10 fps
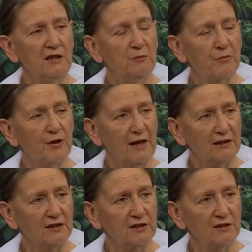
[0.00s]

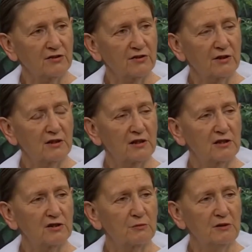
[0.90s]
practice
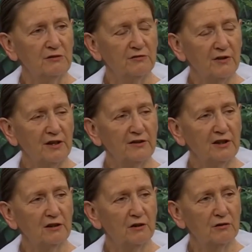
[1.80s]
is to be
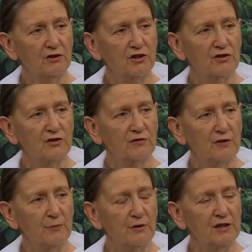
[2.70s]
very conscious of the
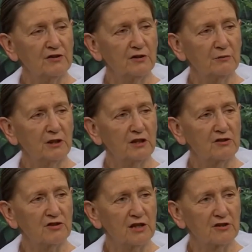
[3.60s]
present,
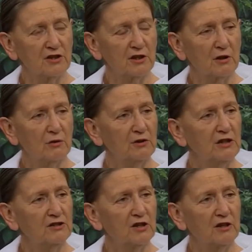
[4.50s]
because that's the
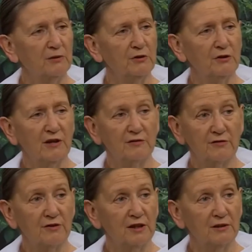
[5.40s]
only time you have
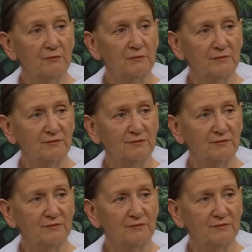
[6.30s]
freedom.